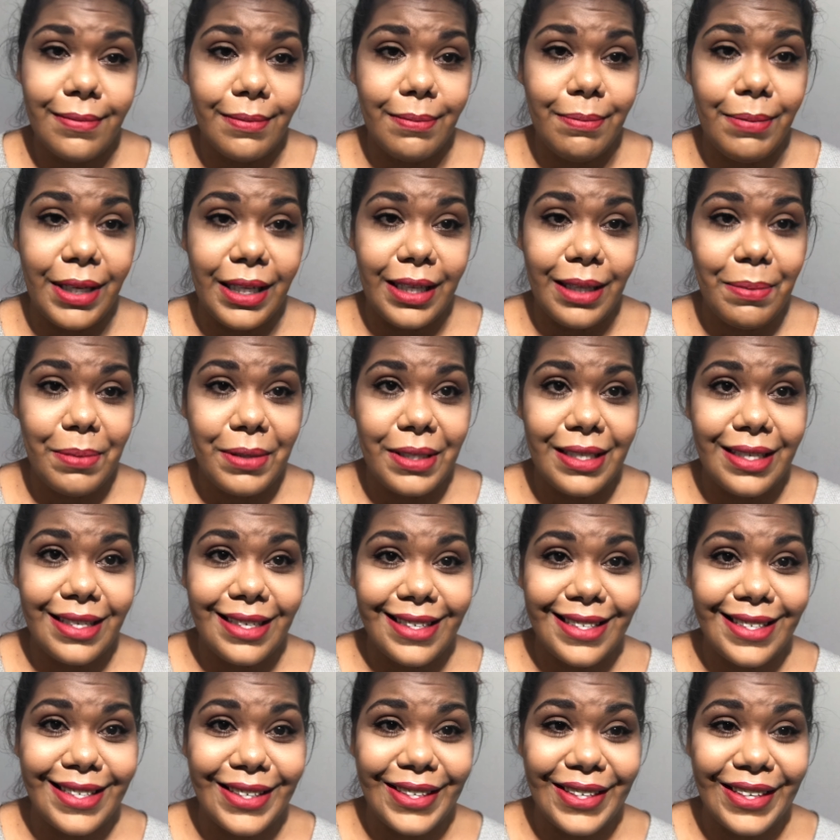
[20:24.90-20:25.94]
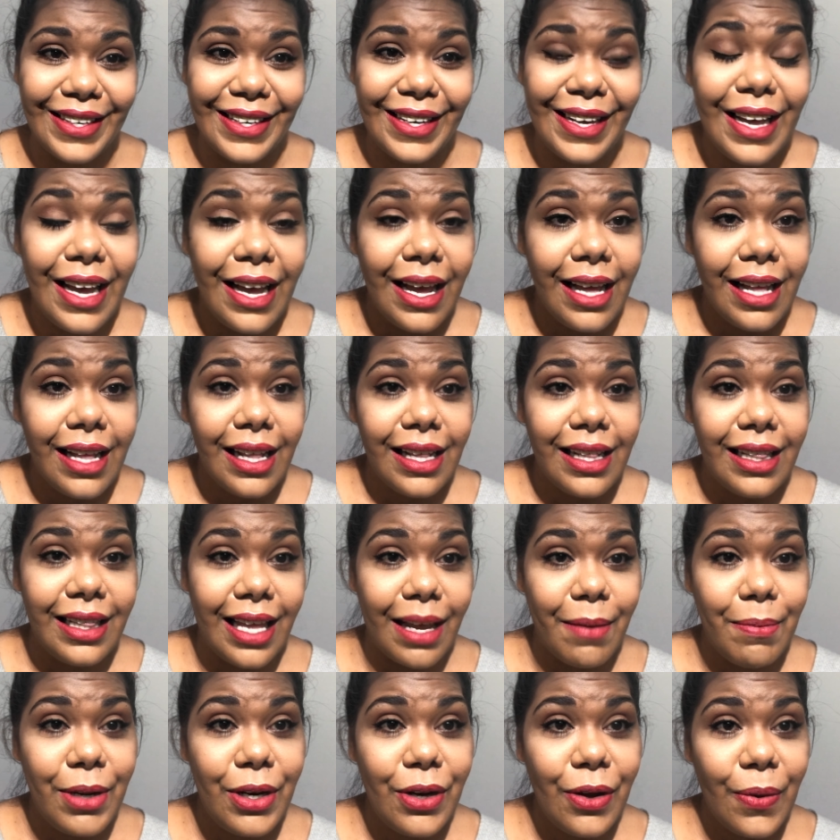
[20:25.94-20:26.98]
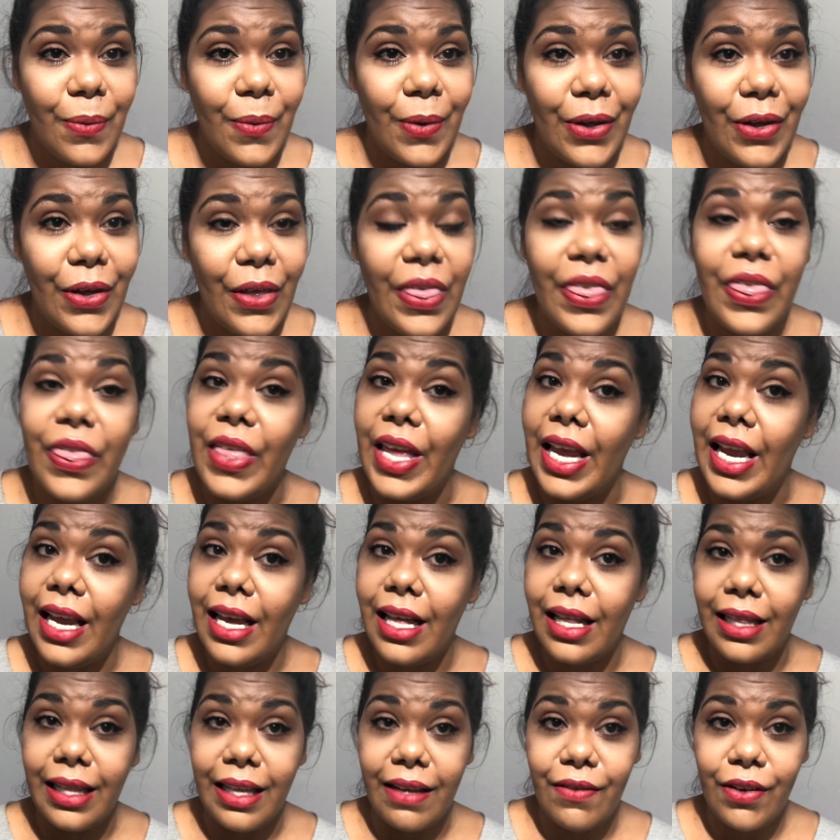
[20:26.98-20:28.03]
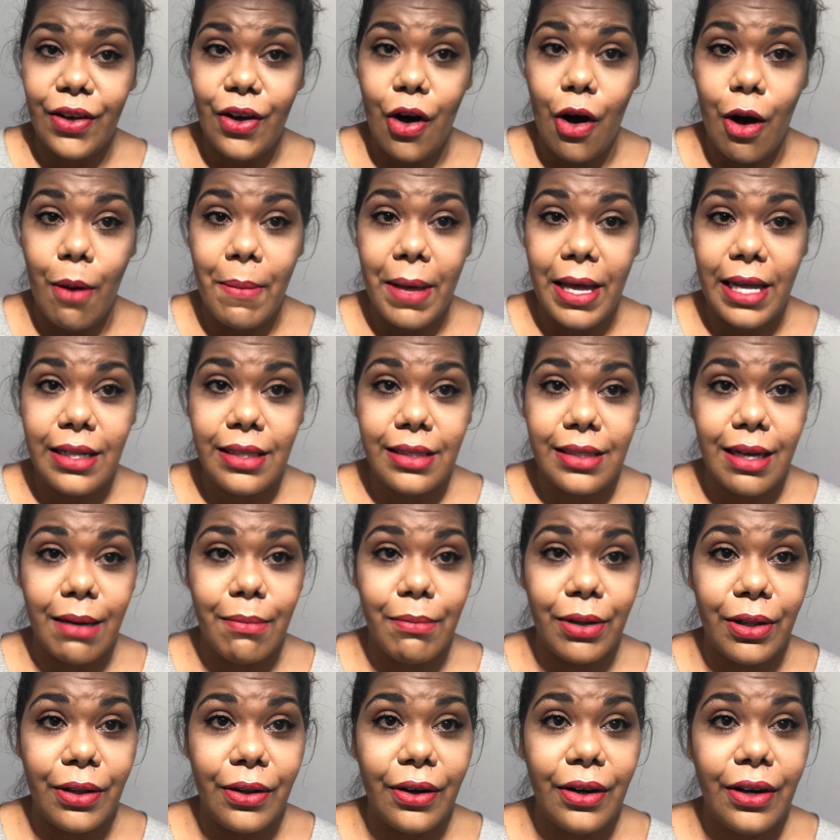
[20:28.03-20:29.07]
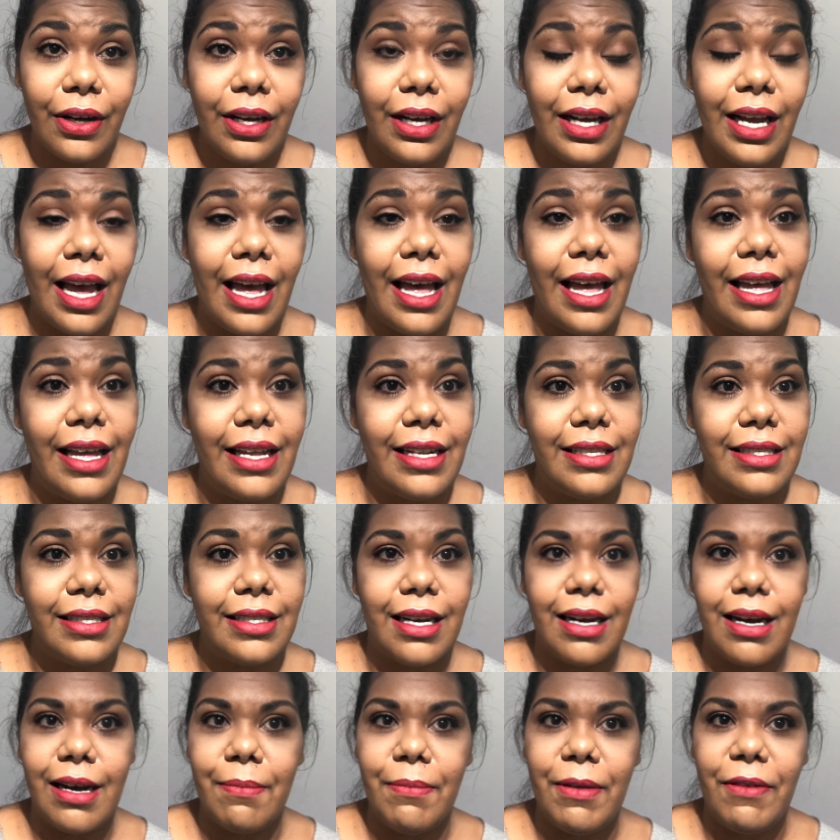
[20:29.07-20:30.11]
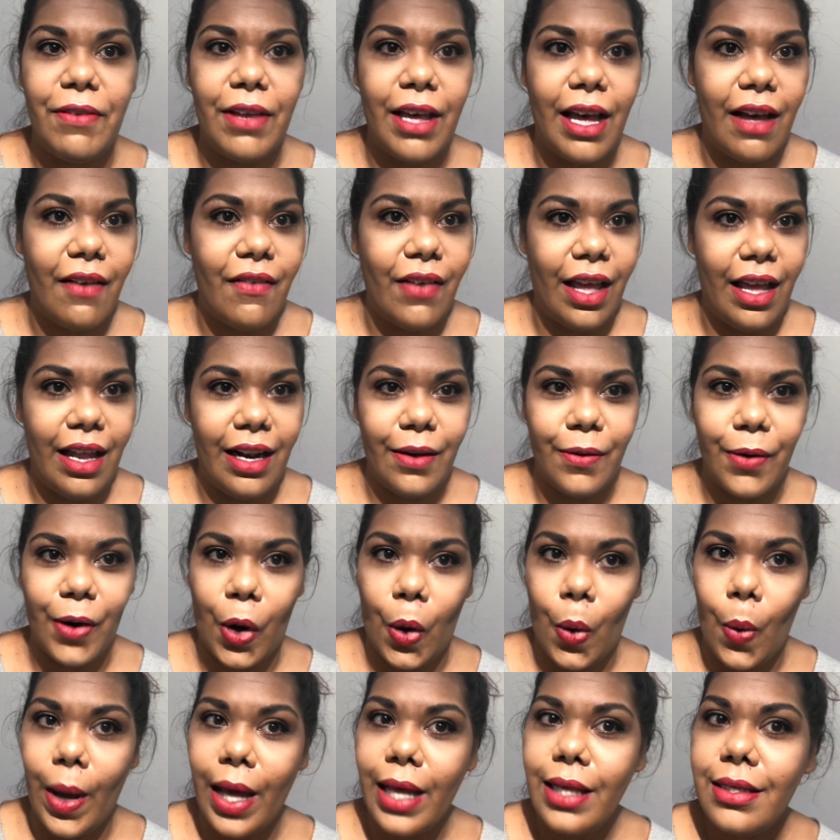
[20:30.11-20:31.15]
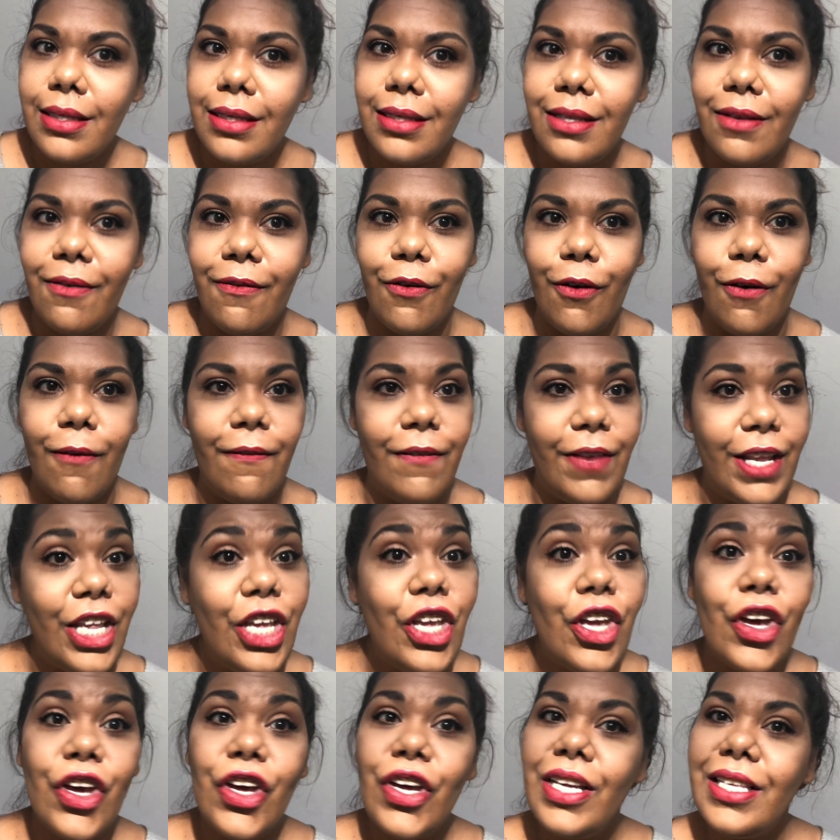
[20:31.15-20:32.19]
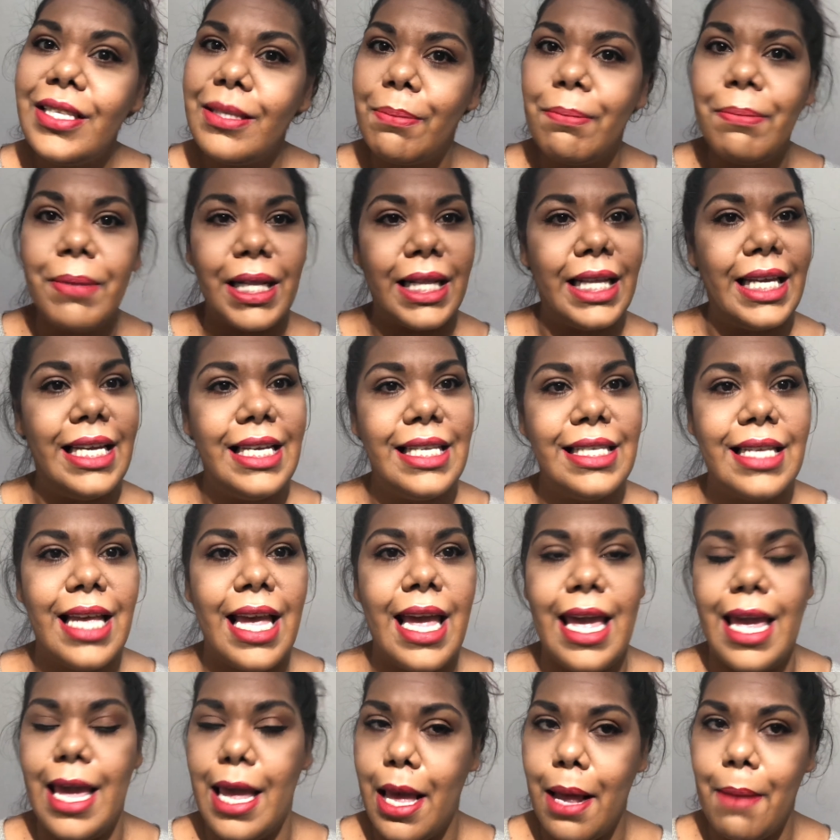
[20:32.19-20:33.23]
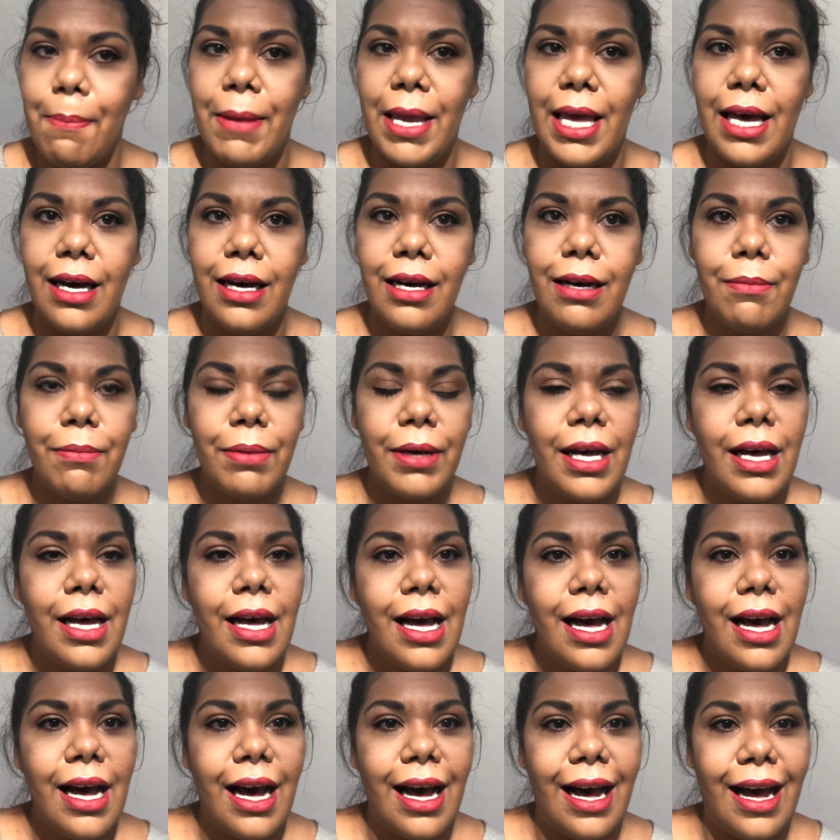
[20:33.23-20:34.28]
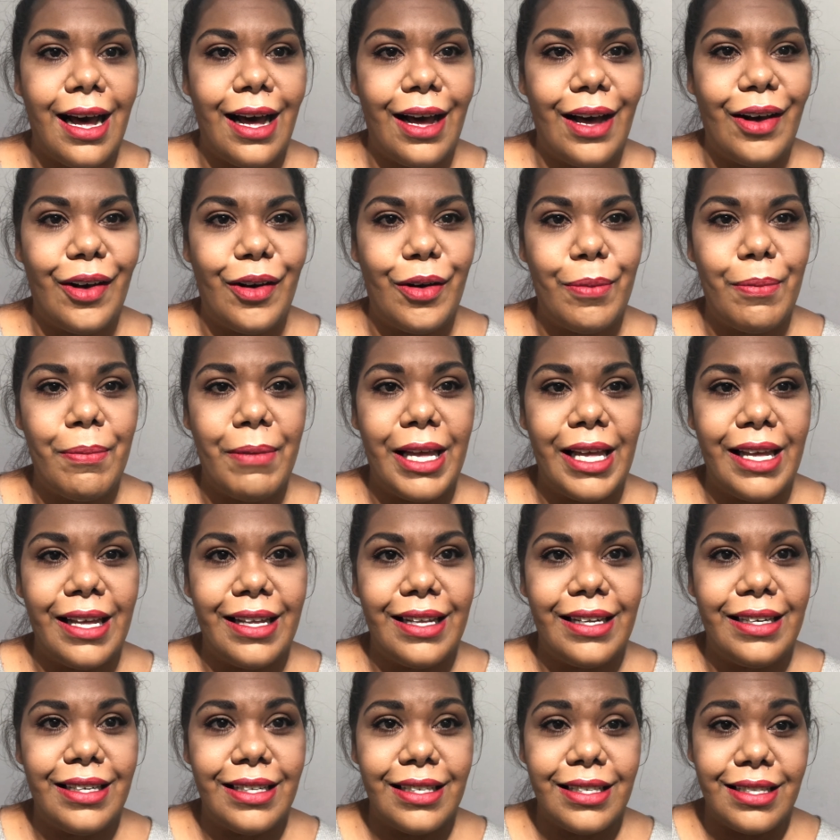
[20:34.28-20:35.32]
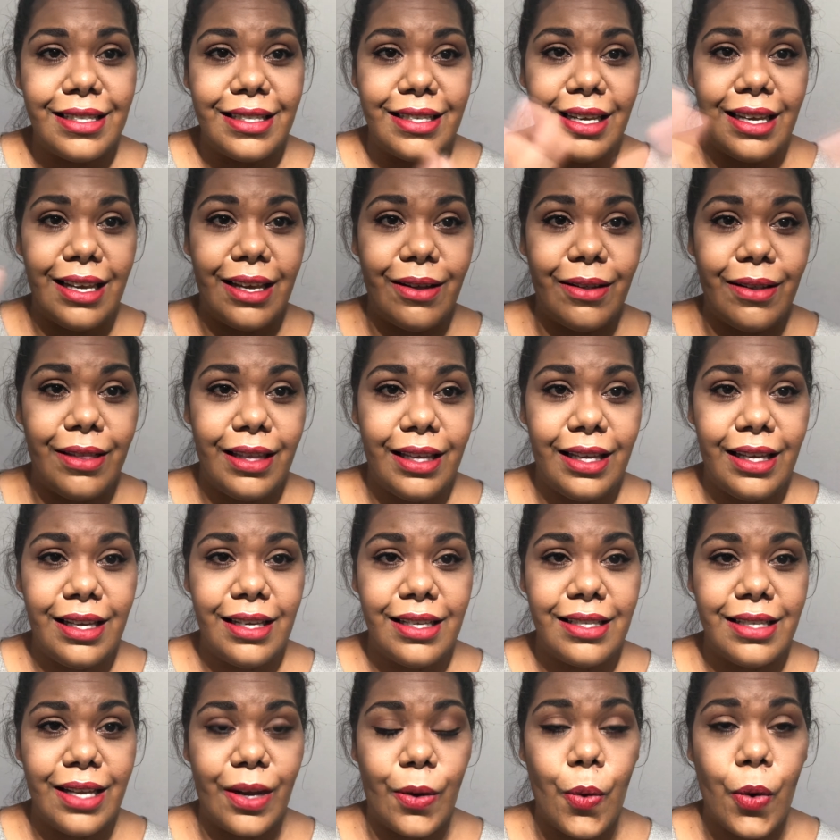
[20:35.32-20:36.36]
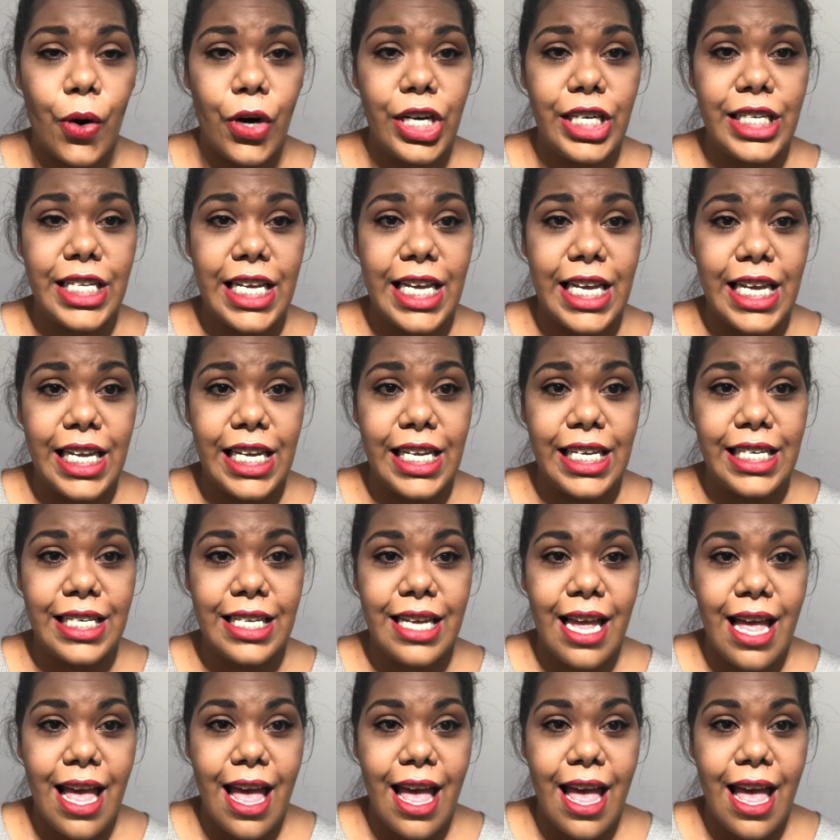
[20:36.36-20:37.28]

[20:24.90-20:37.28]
bit of lipstick. So let me know what you think. Leave a comment down below, and if you have any requests for videos, please hit me up. And stay healthy, stay quarantined,